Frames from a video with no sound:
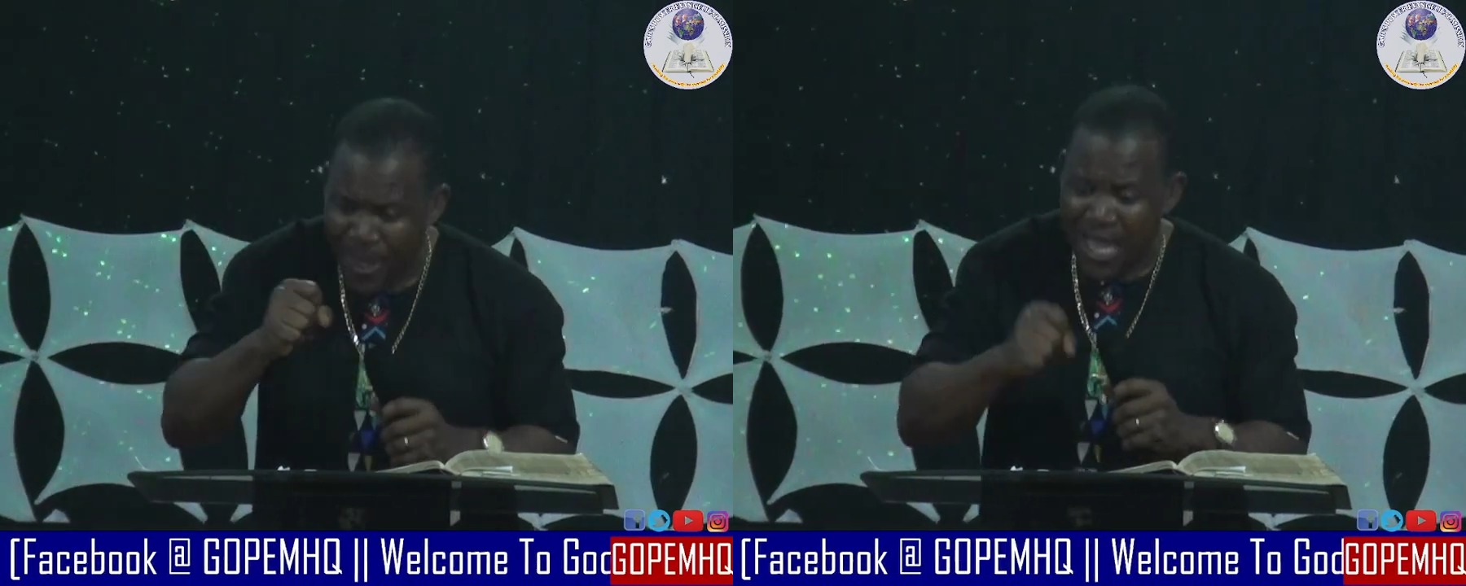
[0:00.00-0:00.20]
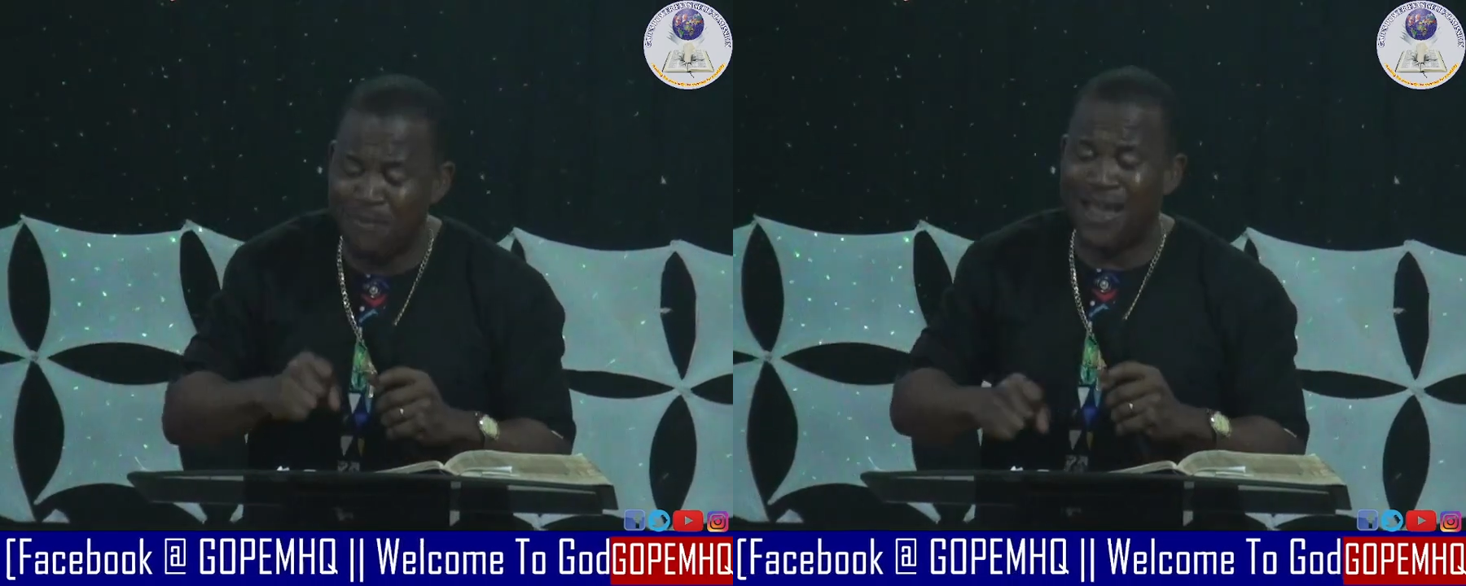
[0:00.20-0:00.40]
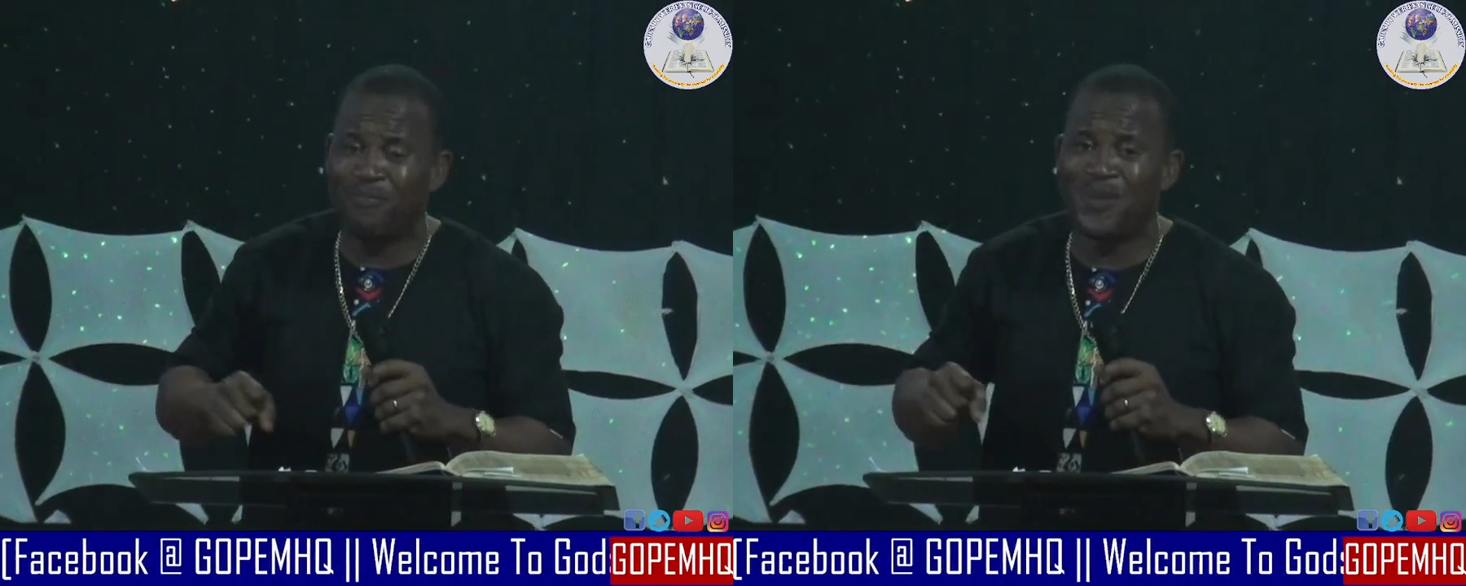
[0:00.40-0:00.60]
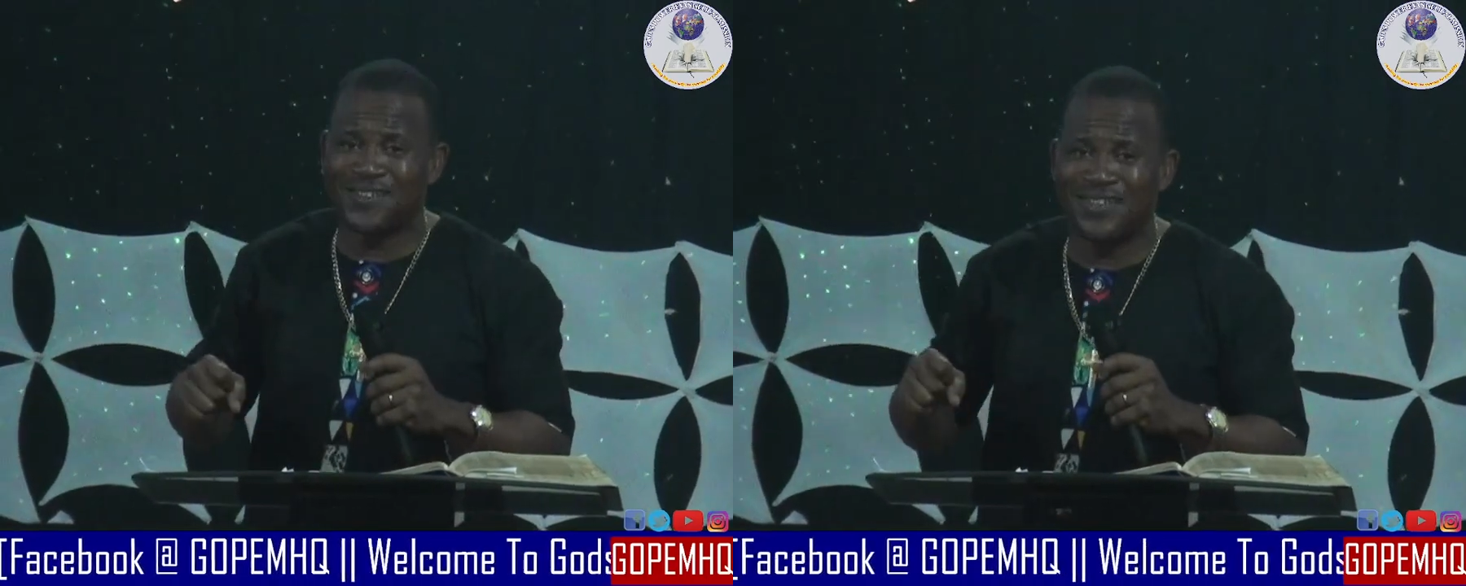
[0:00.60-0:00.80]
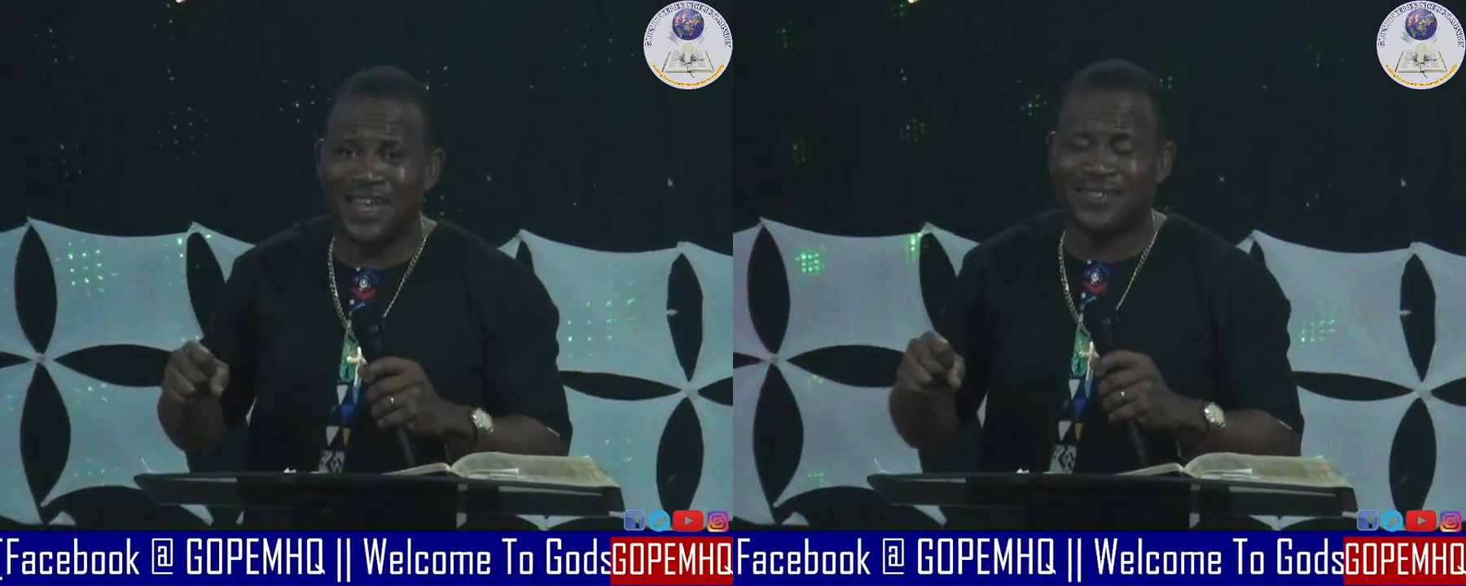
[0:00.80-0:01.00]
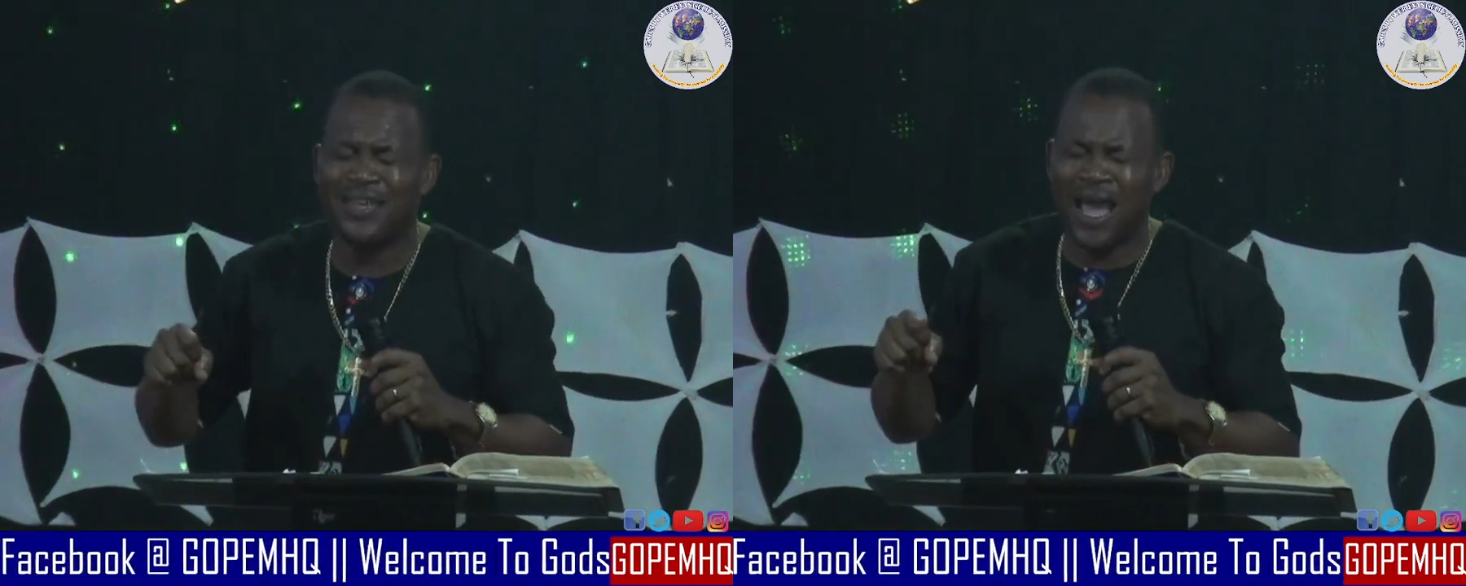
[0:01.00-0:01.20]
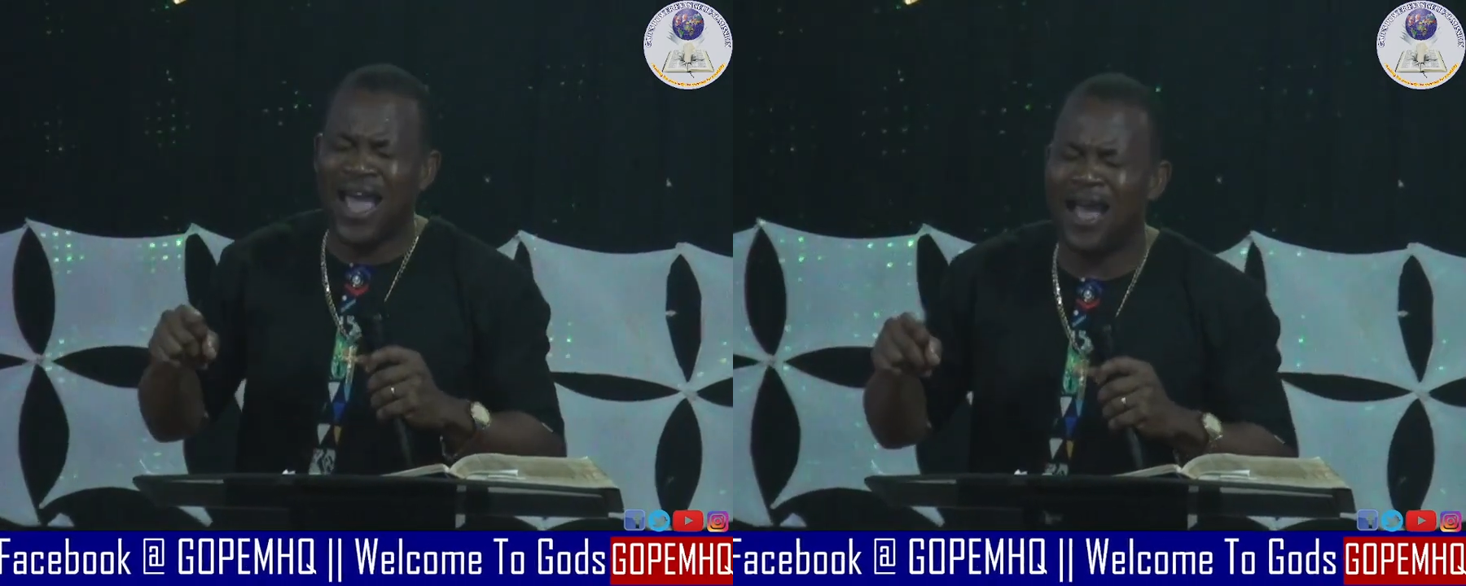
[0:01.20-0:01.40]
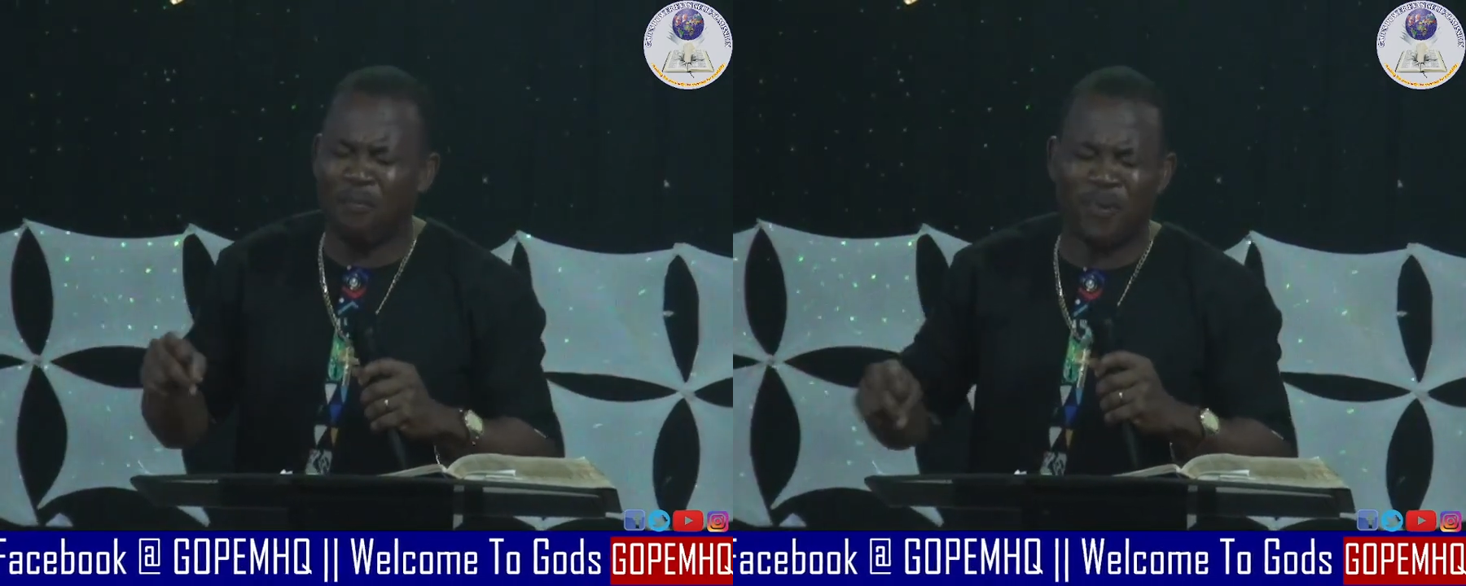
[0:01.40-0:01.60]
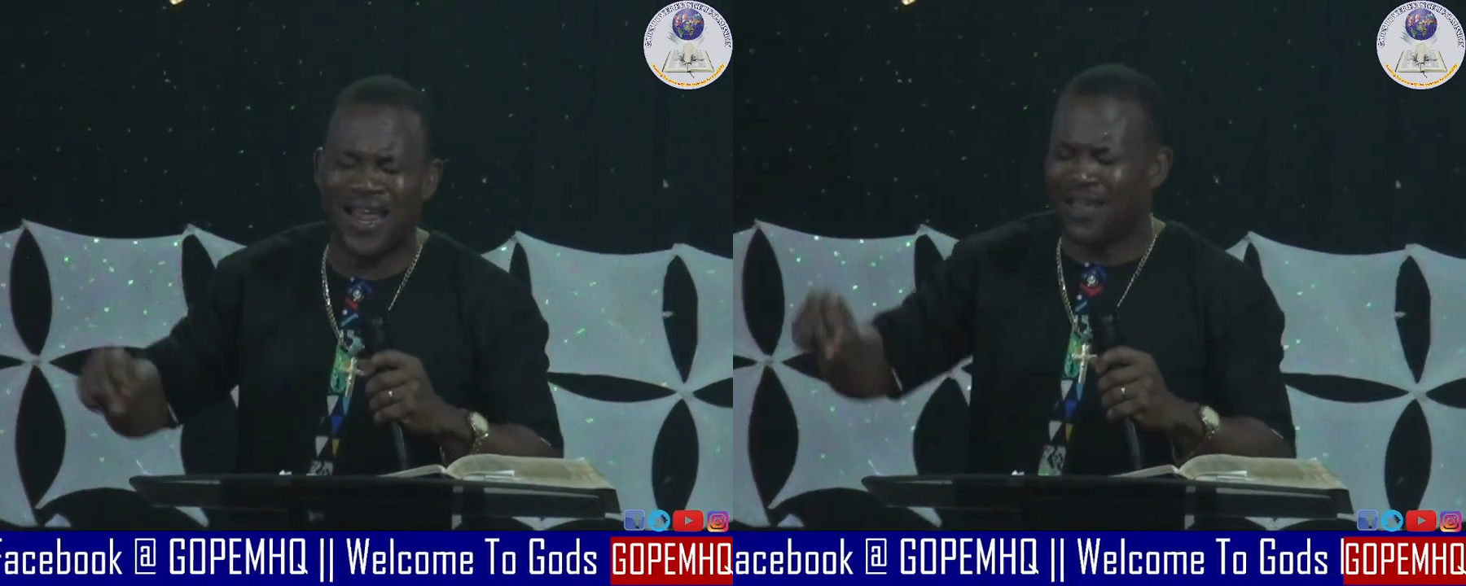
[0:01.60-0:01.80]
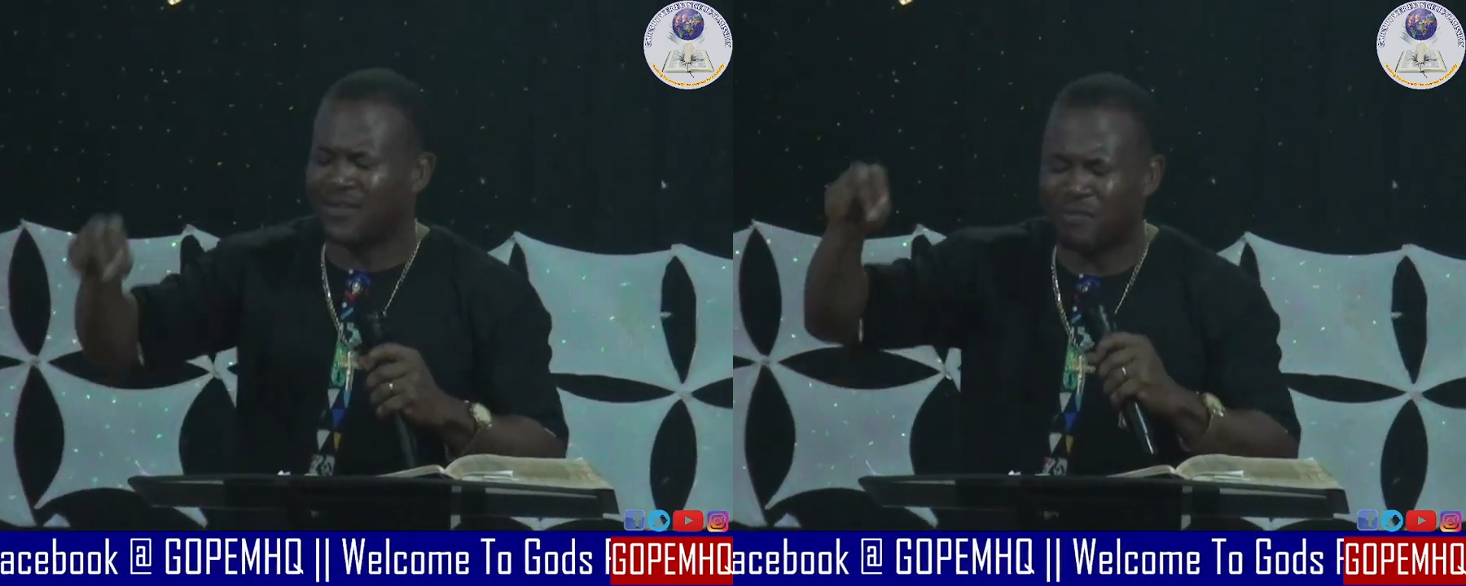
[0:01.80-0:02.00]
In my business, ah, blessed.